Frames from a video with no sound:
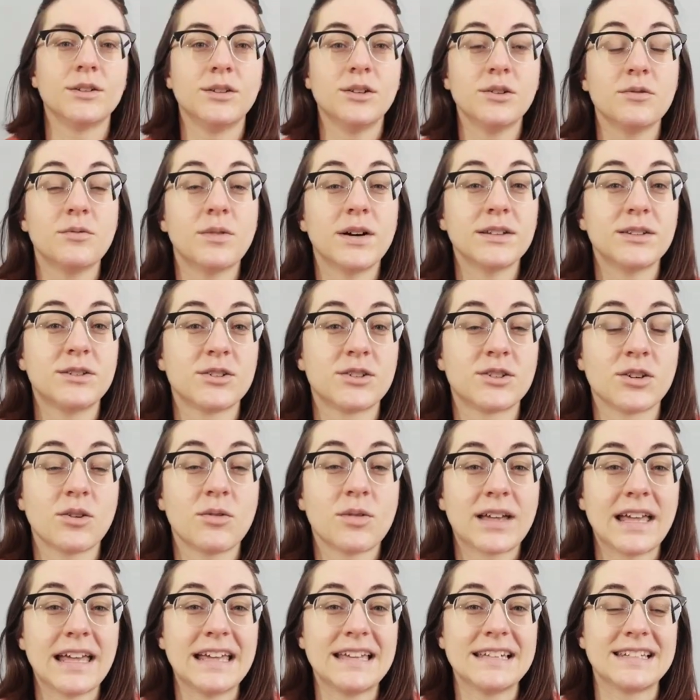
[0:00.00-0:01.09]
You want to
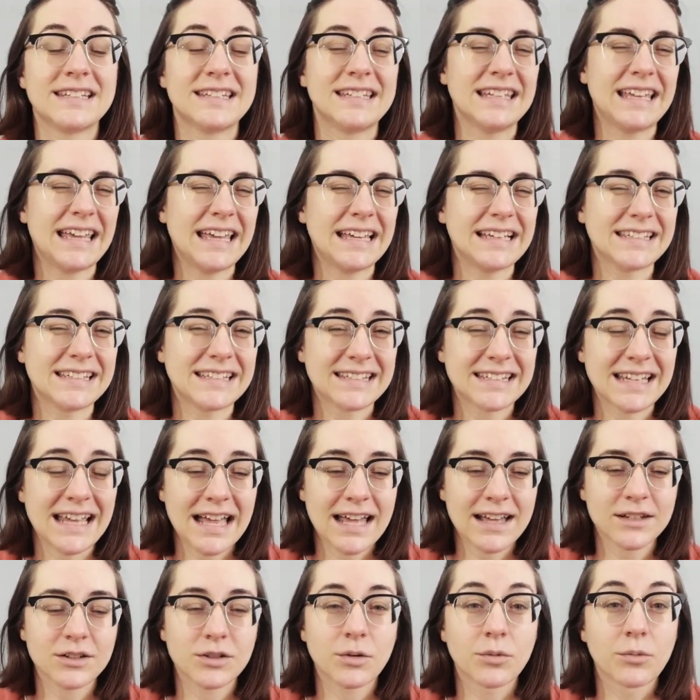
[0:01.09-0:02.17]
showcase the
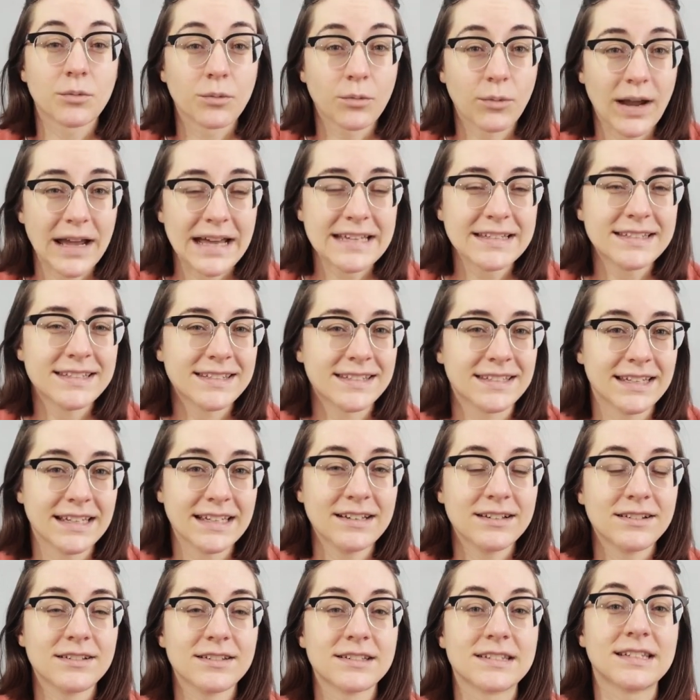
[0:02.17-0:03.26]
exact right
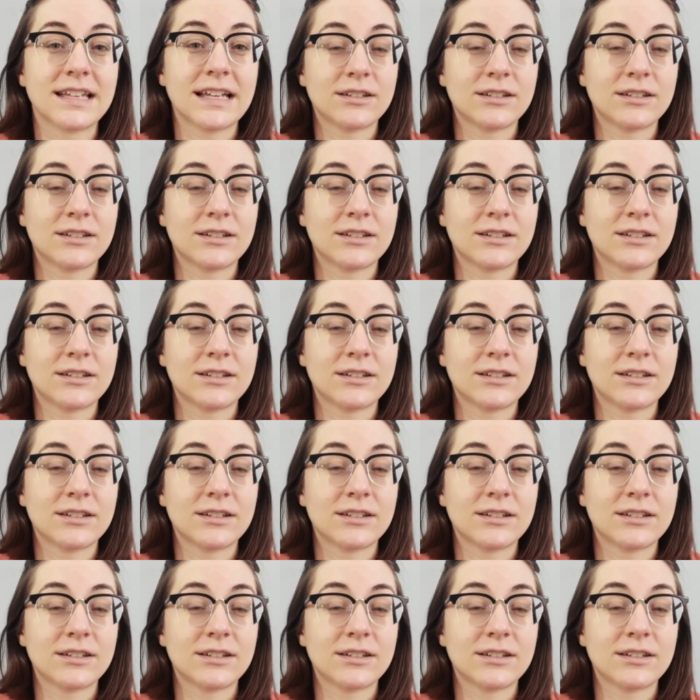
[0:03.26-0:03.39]
skills